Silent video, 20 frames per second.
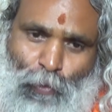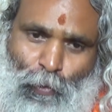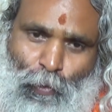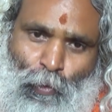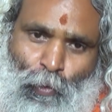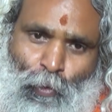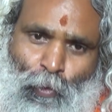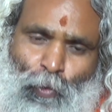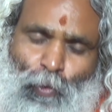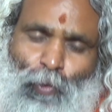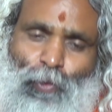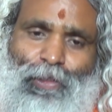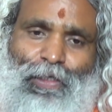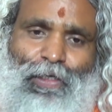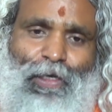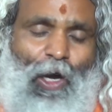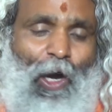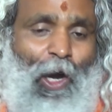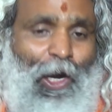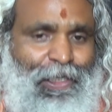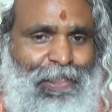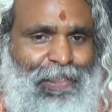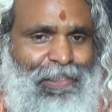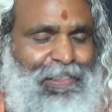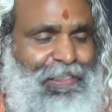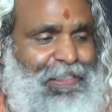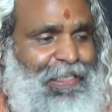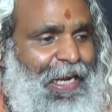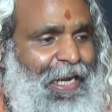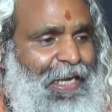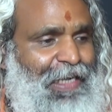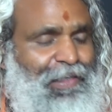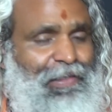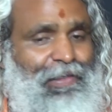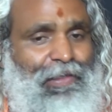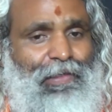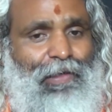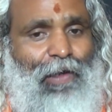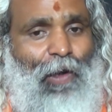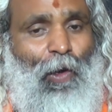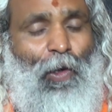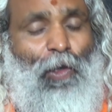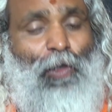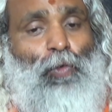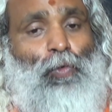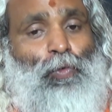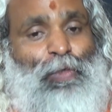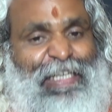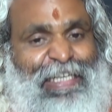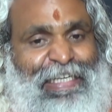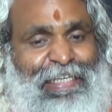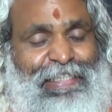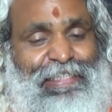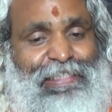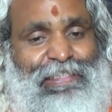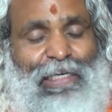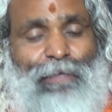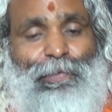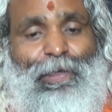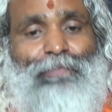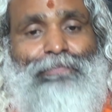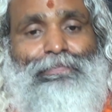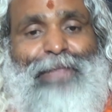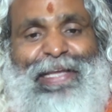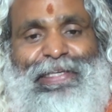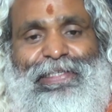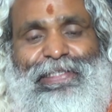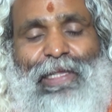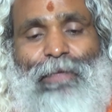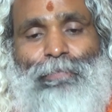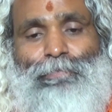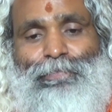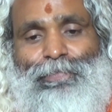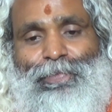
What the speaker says: to understand or to rediscover myself.